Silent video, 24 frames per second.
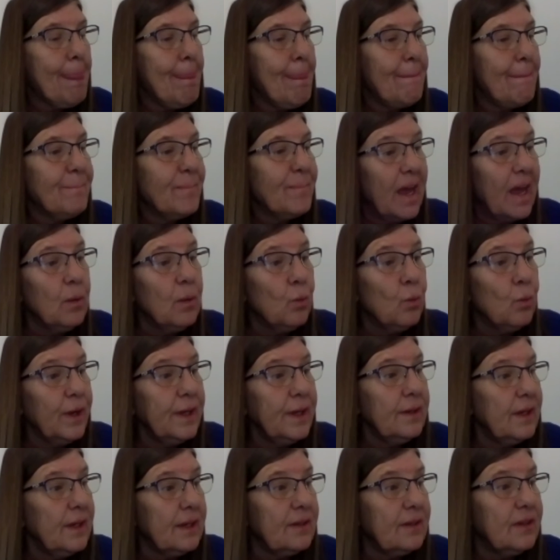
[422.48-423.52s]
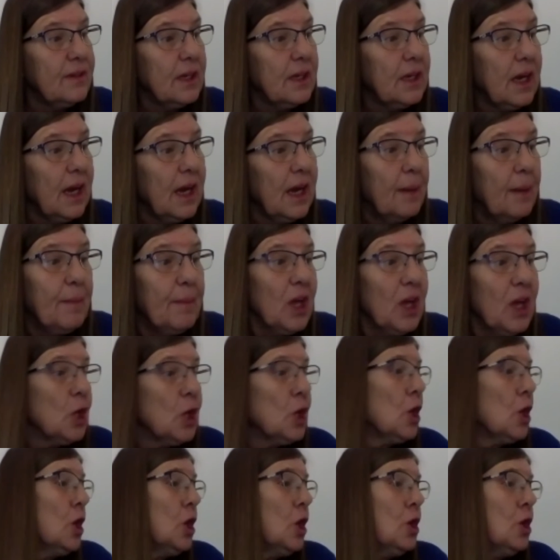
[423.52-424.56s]
And Winn-Dixie came
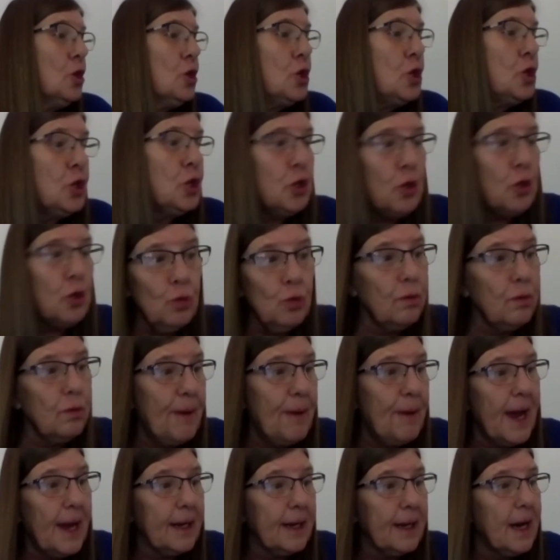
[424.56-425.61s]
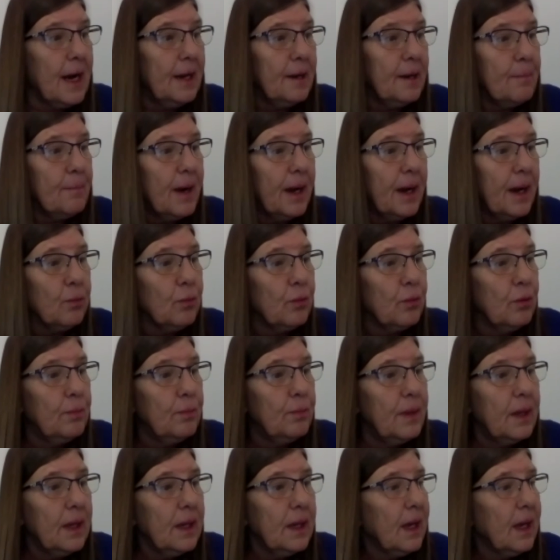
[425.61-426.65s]
shooting back out of my
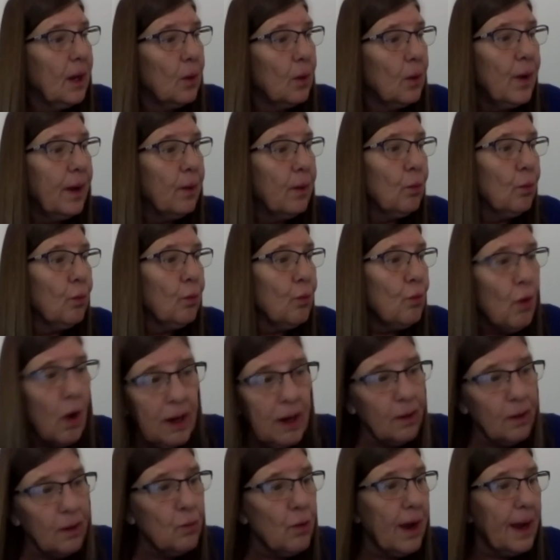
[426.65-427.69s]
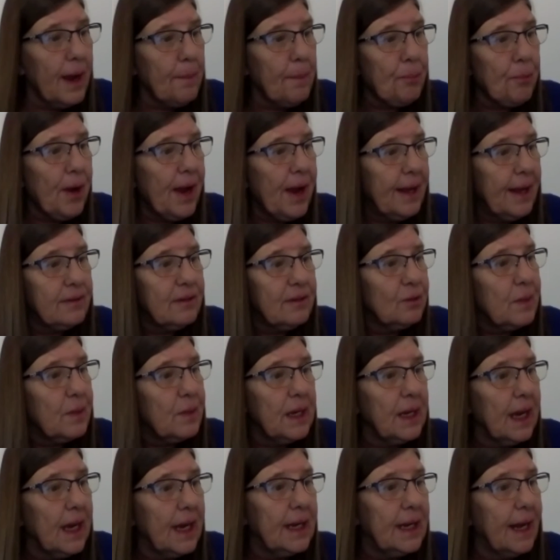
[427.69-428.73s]
room and went running right past
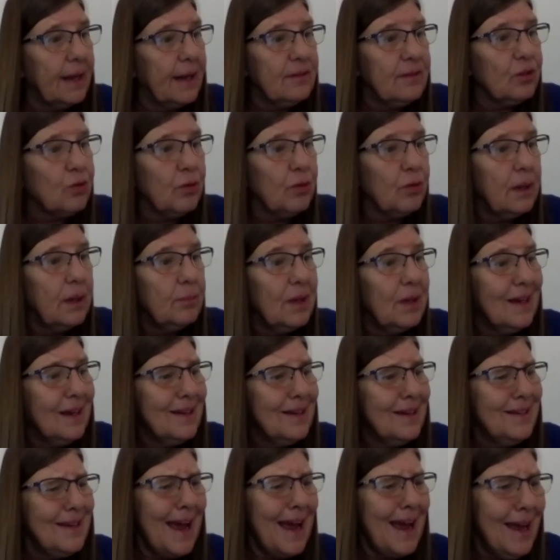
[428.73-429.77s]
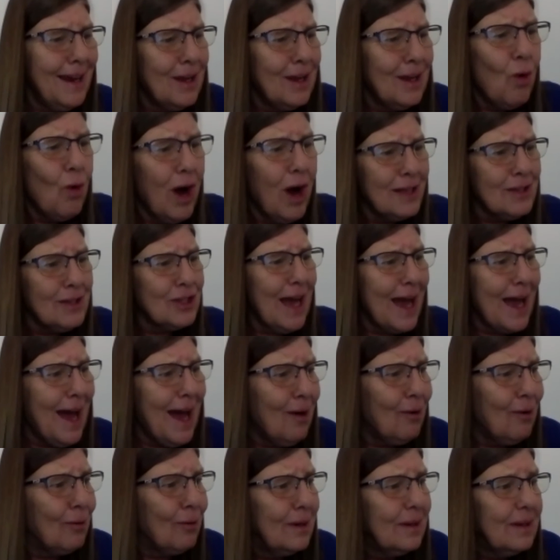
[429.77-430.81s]
me, and I screamed, Daddy, watch
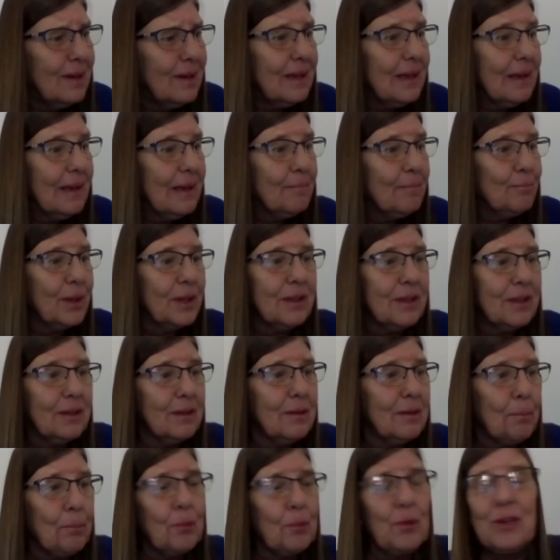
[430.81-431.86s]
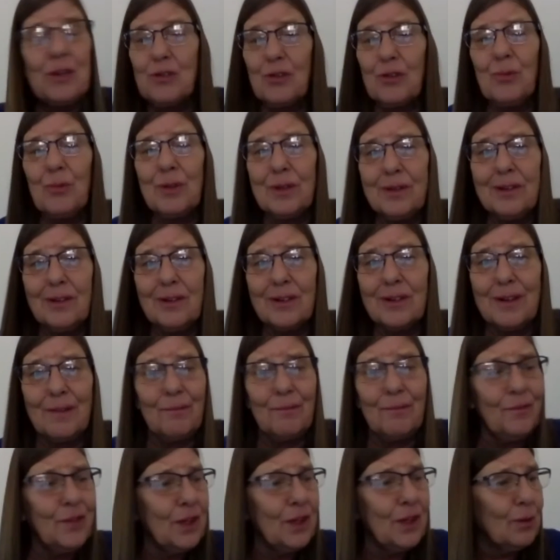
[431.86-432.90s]
out! But the preacher was still
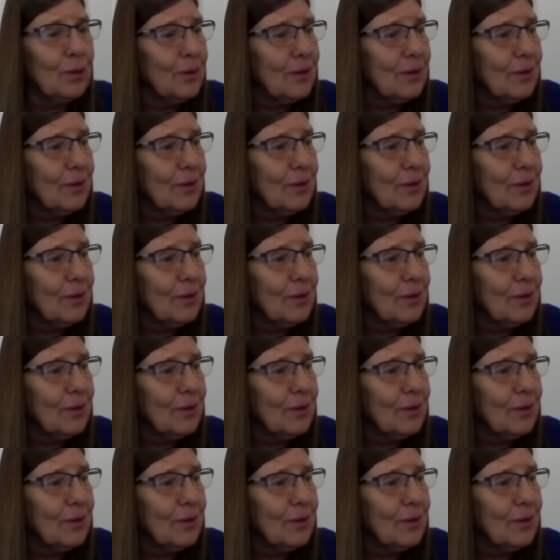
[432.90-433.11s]
confused.